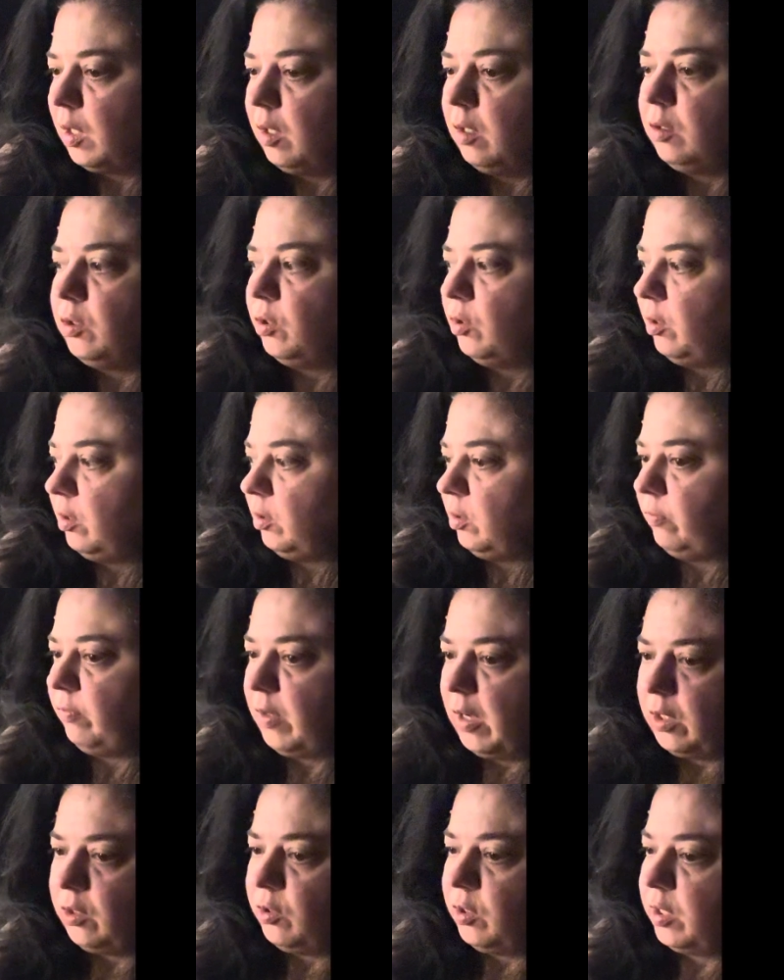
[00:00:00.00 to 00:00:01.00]

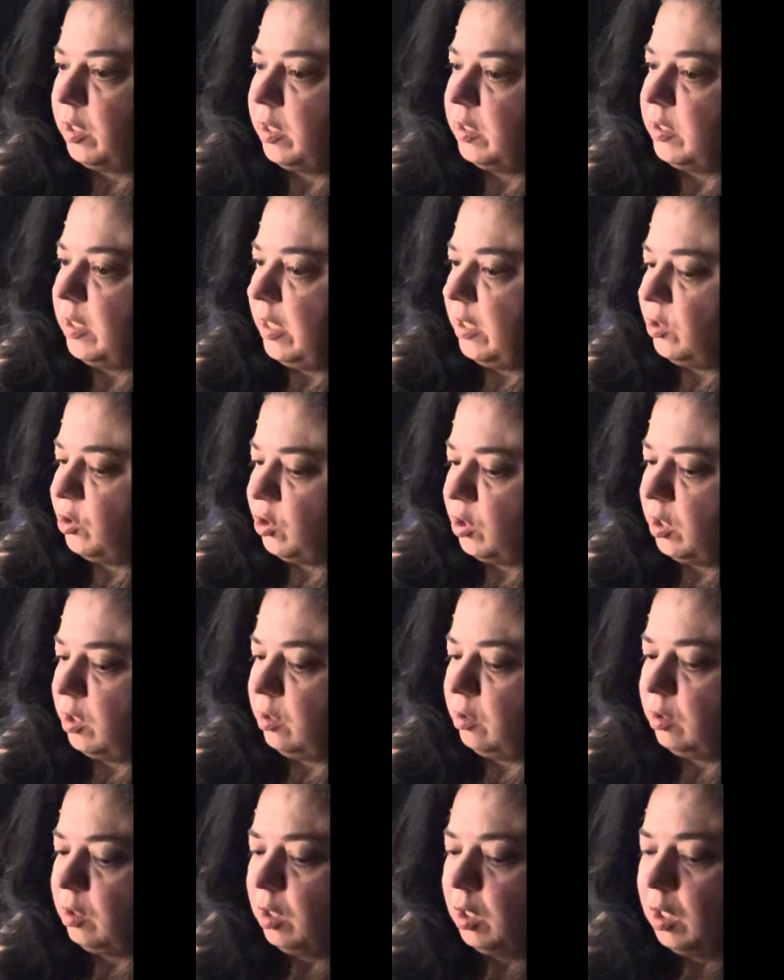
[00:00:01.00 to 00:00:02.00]

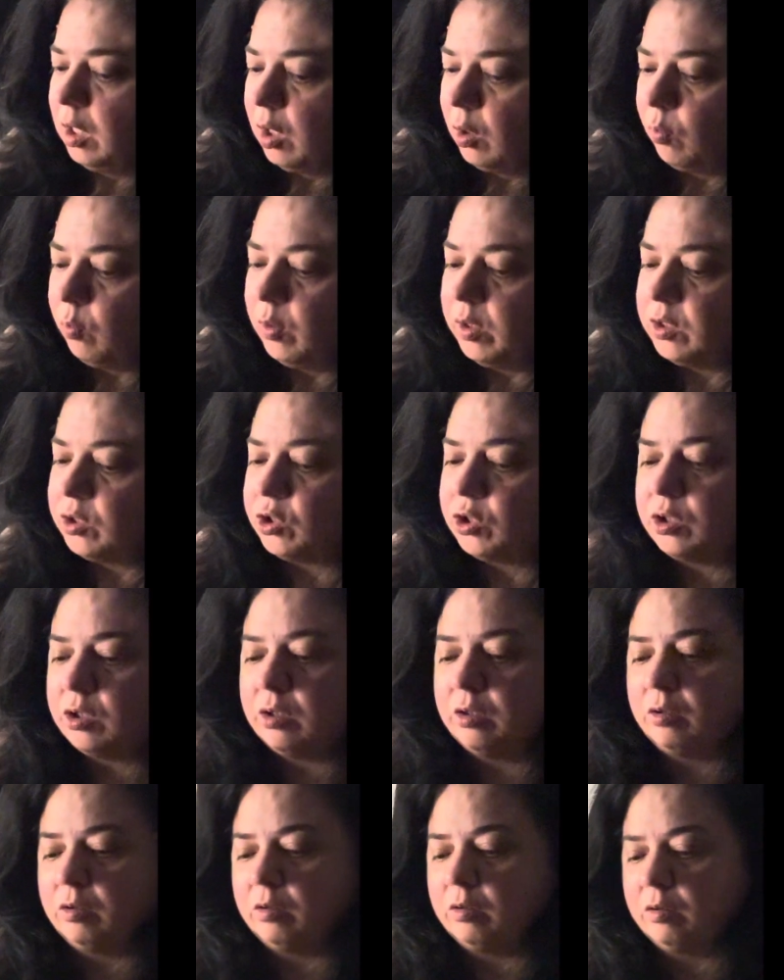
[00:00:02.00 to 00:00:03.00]
incantation, which
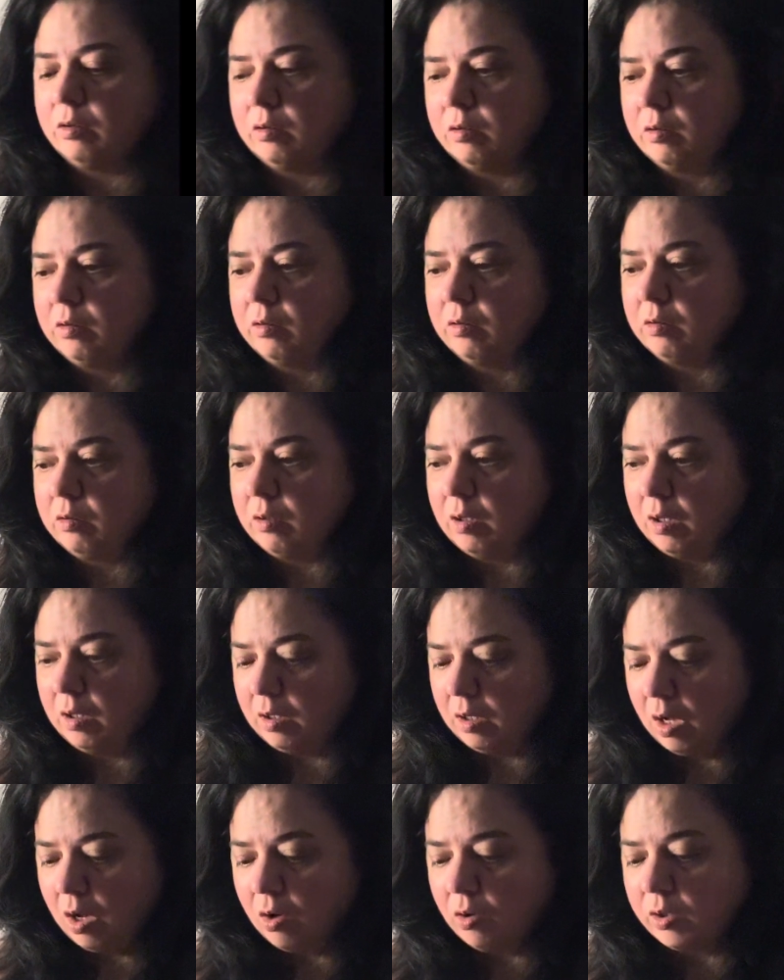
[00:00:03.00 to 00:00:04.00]

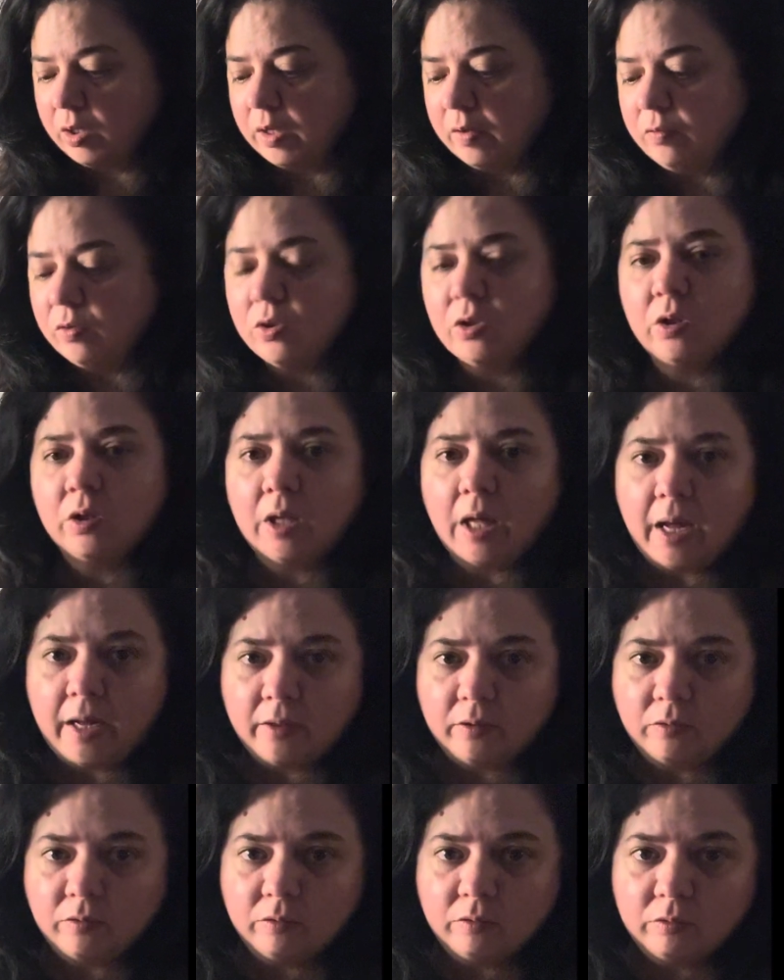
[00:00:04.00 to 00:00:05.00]
I'll give you the
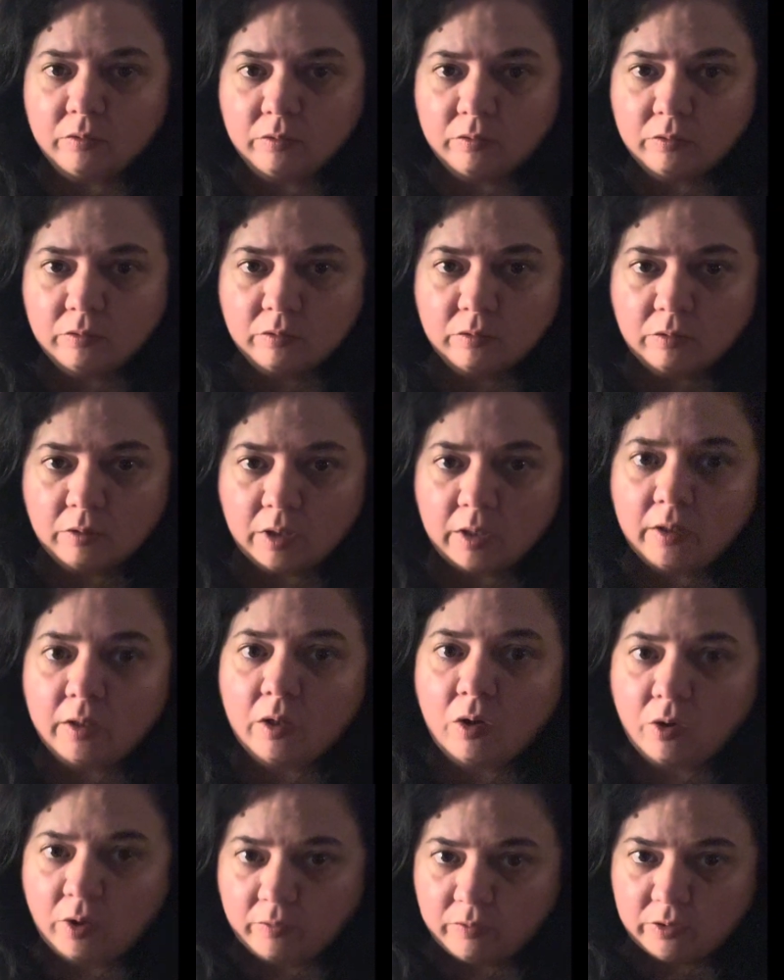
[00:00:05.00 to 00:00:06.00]
Latin and then
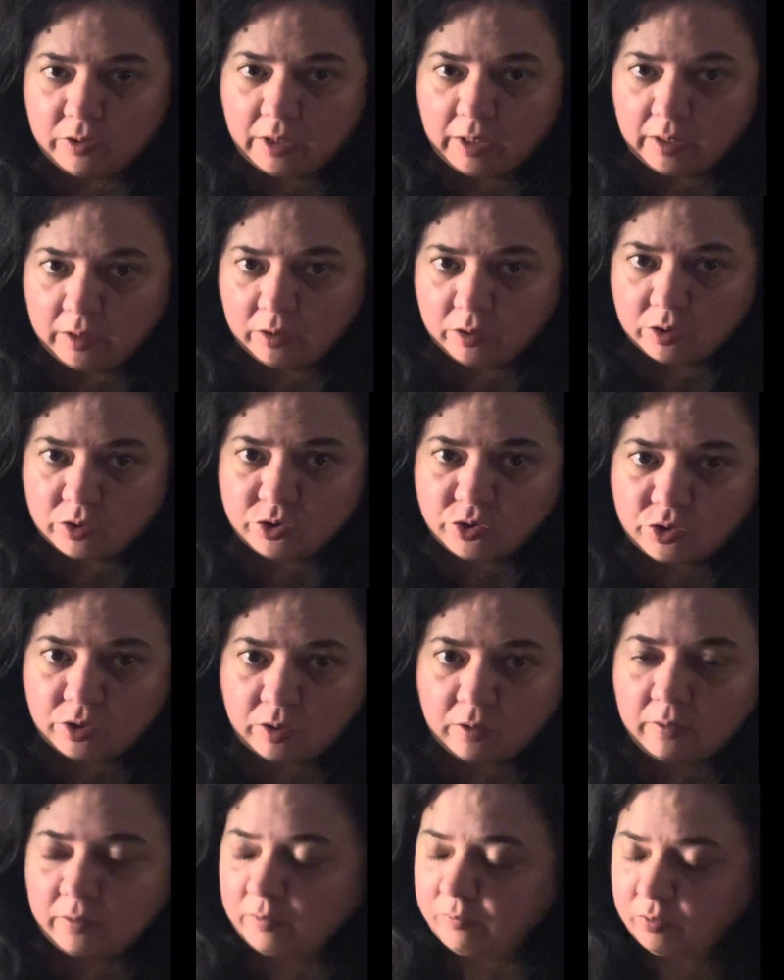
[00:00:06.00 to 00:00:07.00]
I'll give you the English
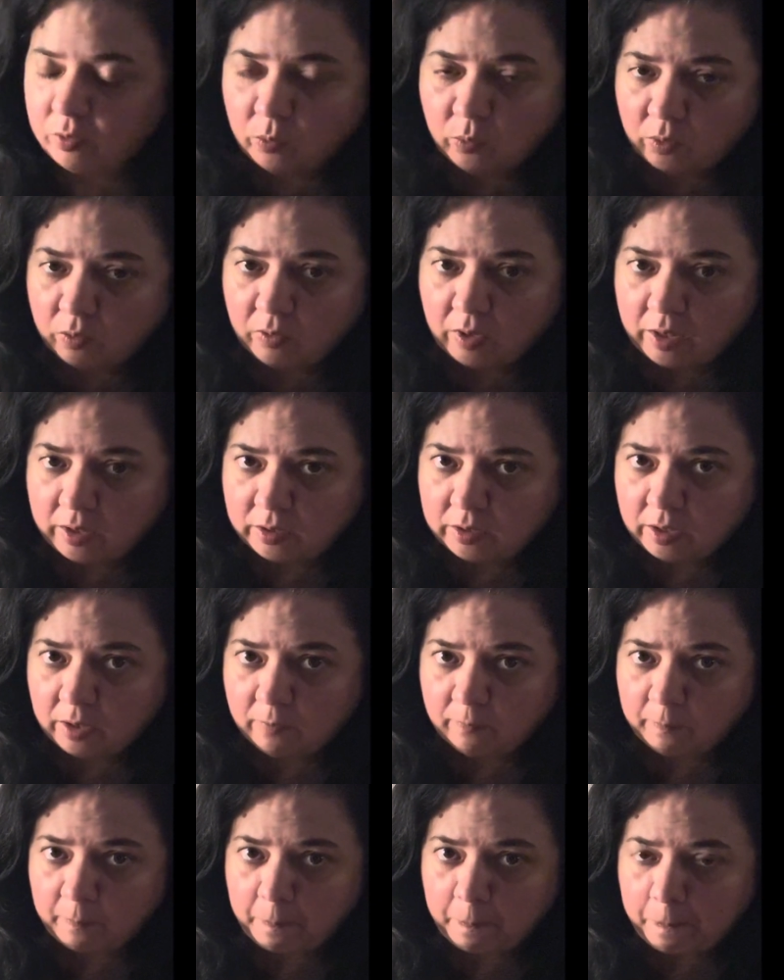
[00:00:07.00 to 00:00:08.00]
if you want to write it down.